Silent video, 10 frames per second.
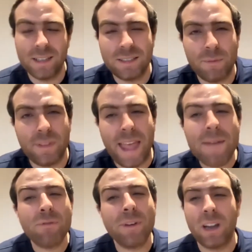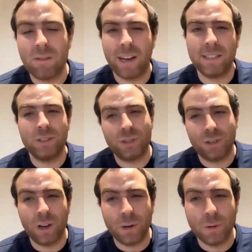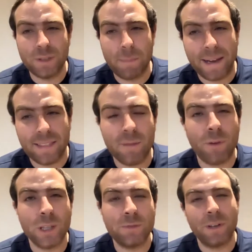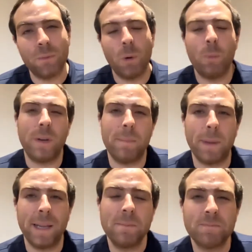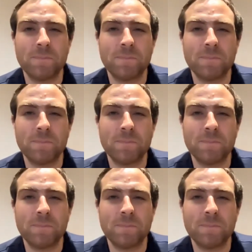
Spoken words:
something that every director should know to make their first film, what would it be?